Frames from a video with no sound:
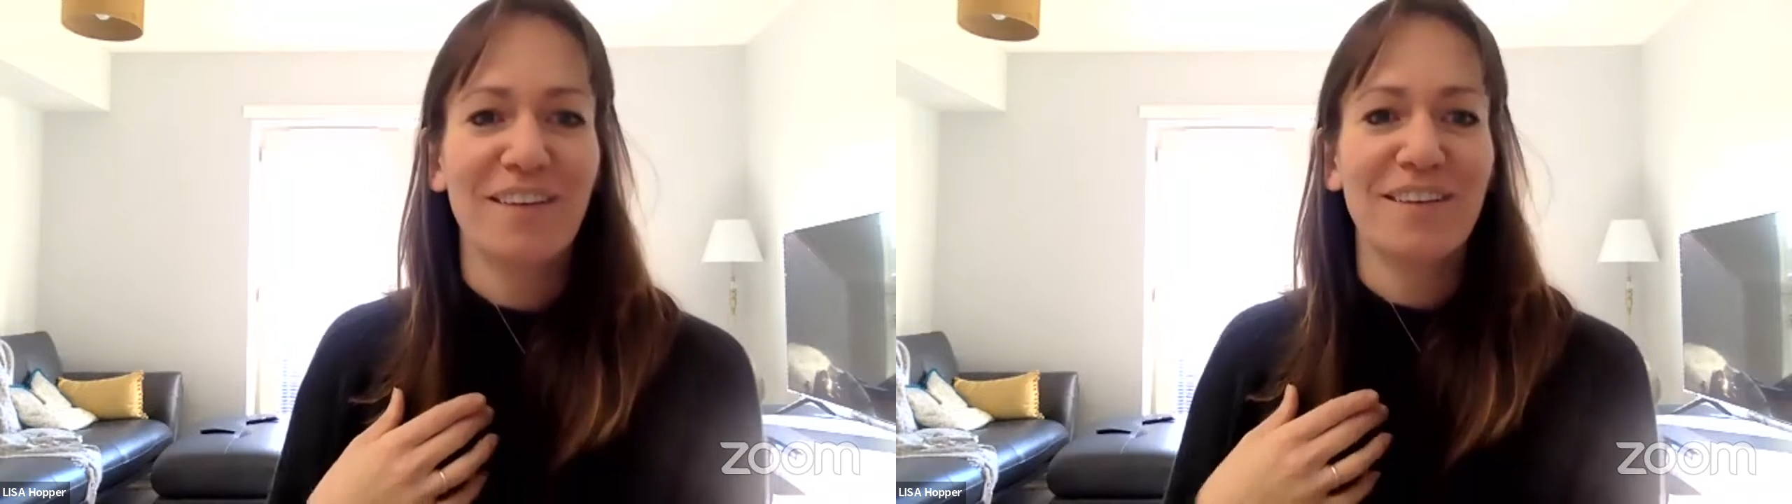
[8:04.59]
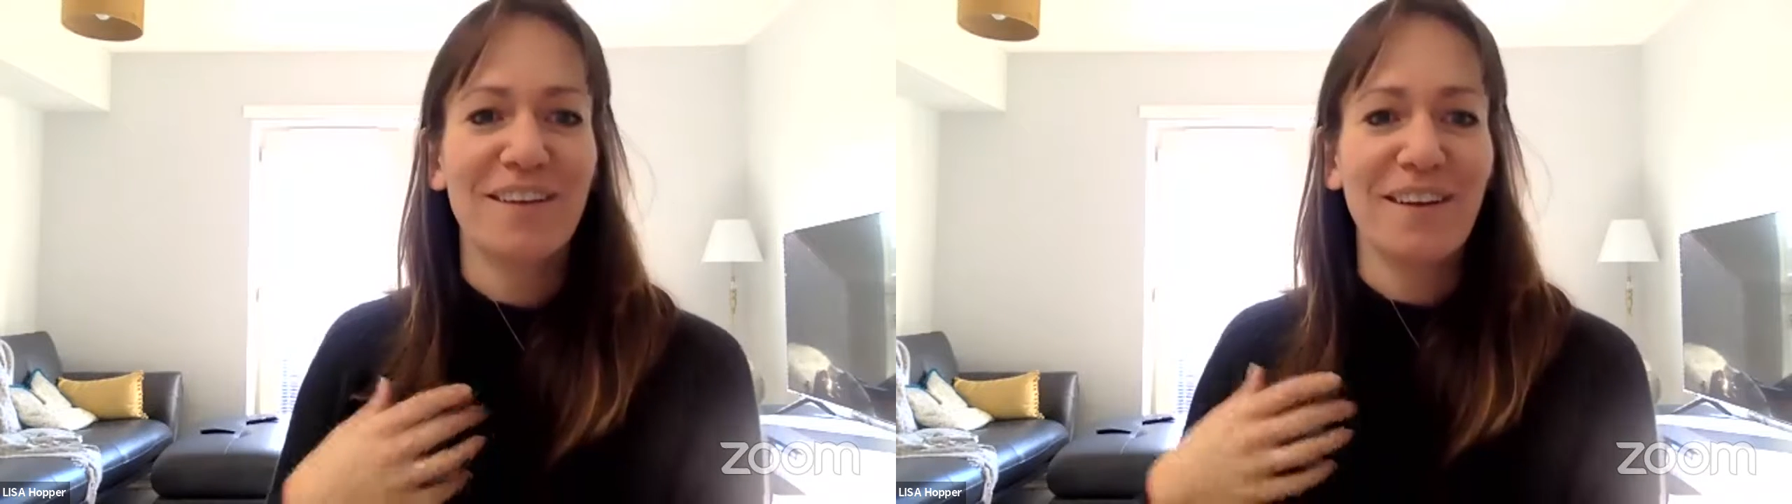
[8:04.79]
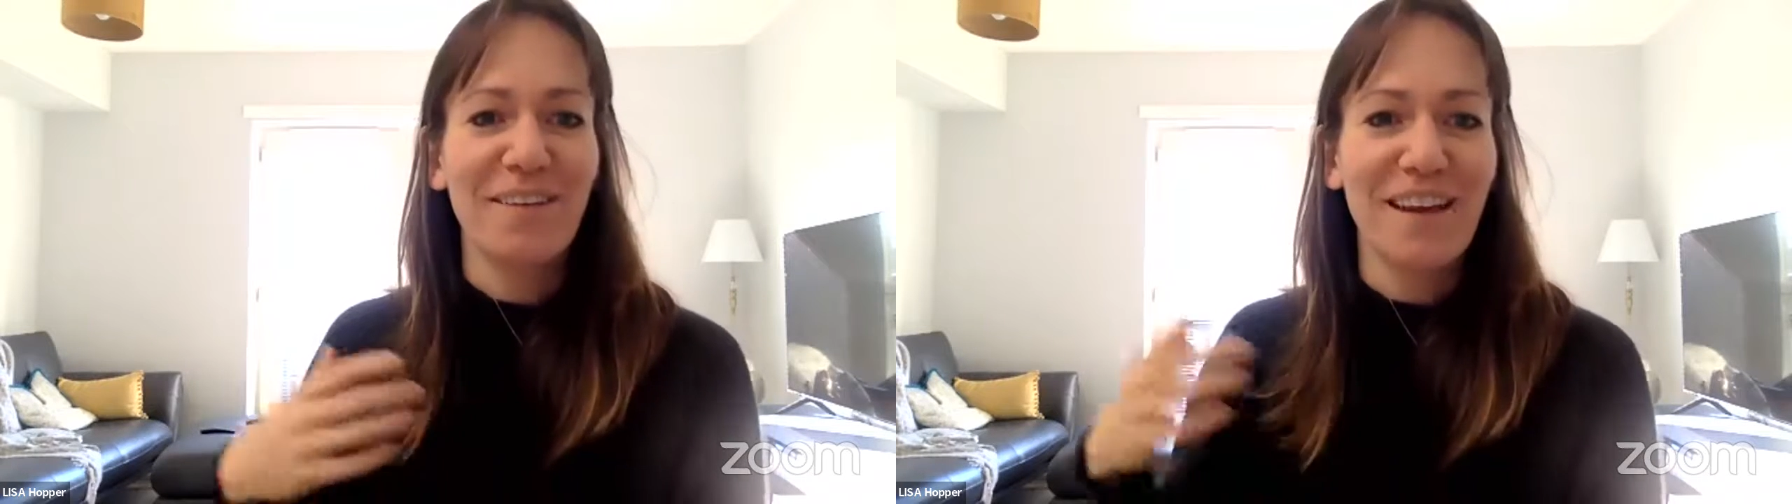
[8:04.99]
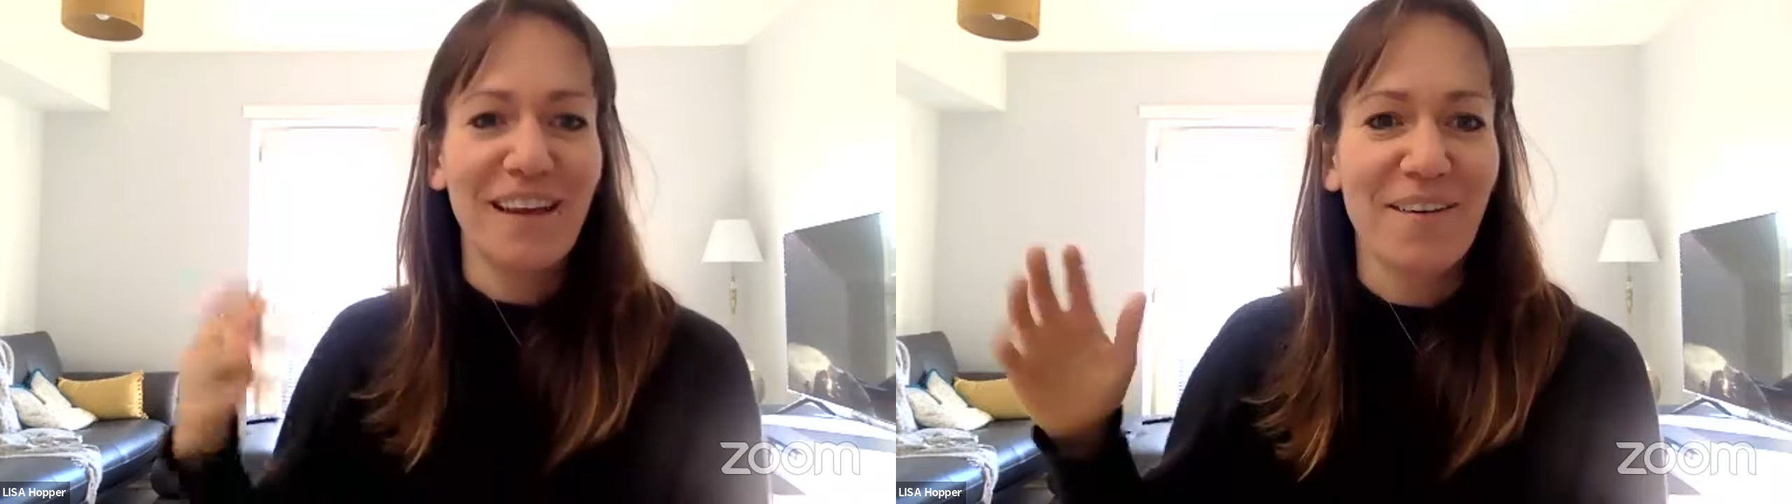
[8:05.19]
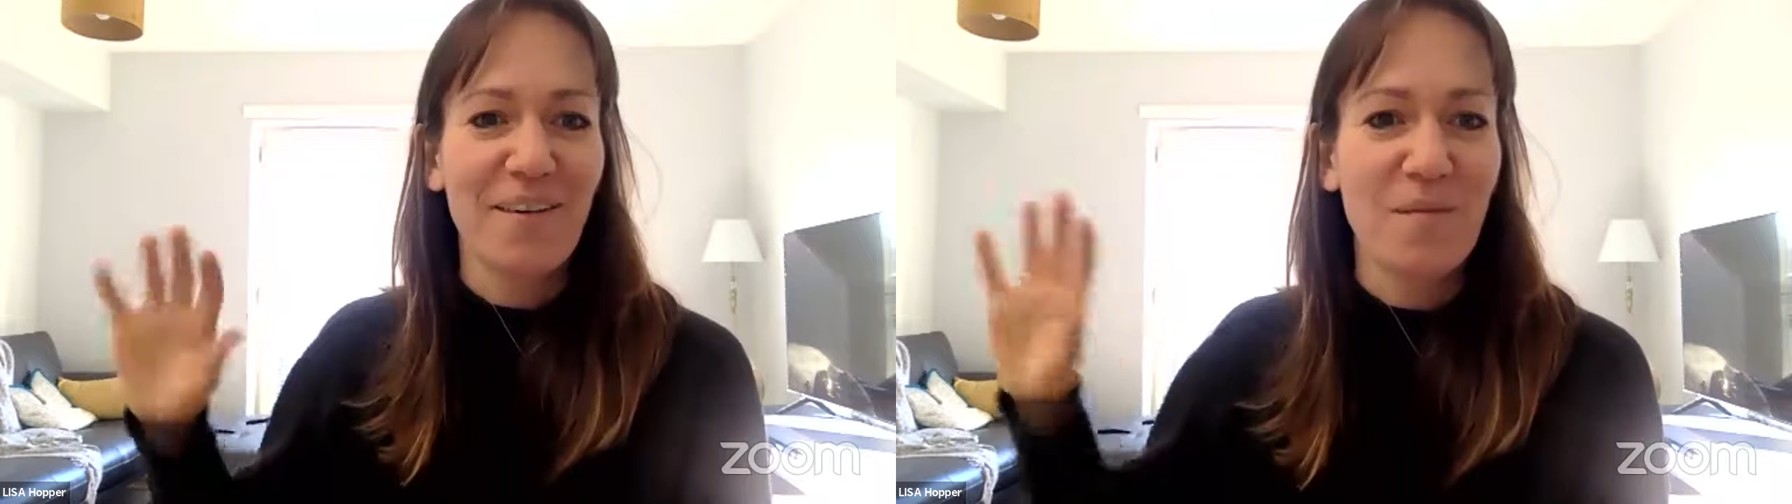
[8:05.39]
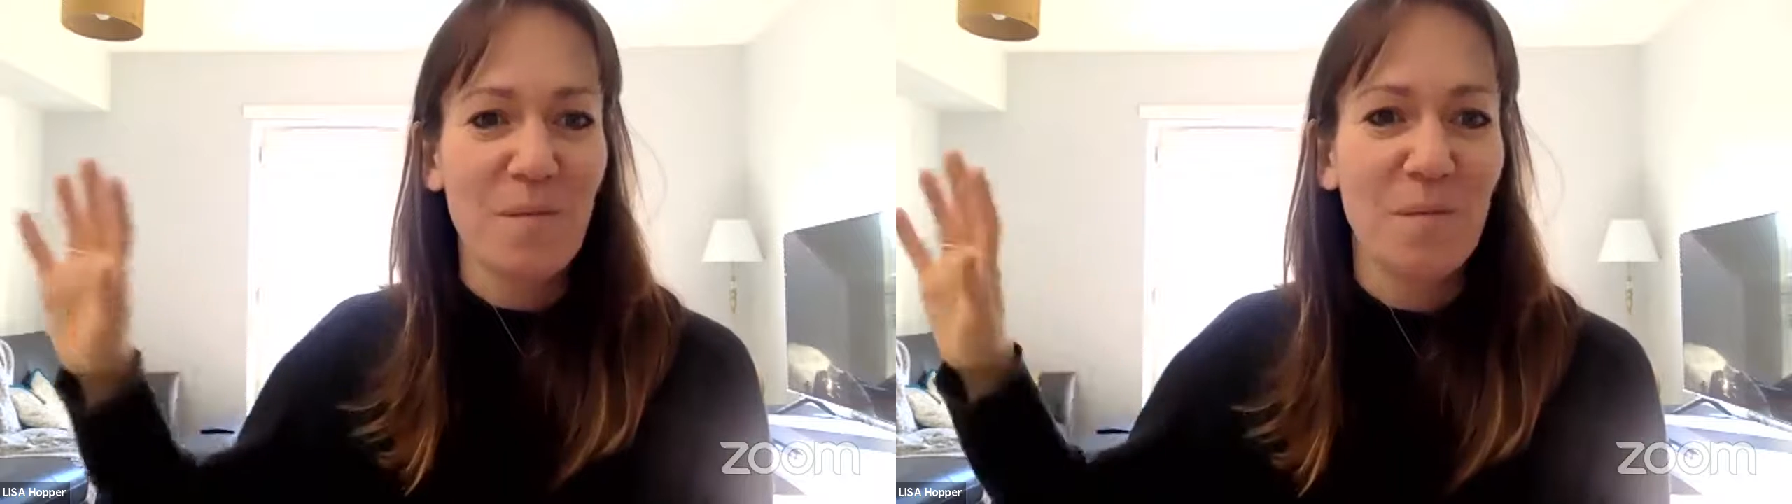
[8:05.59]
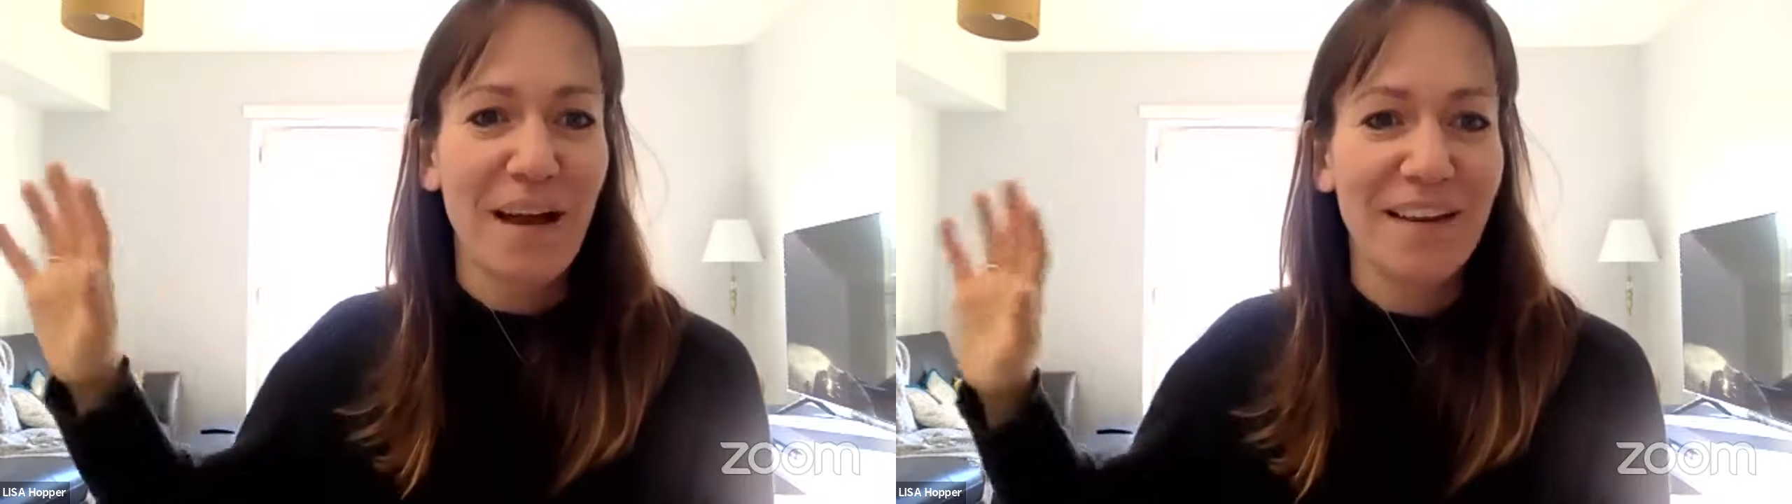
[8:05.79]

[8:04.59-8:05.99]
and, like go,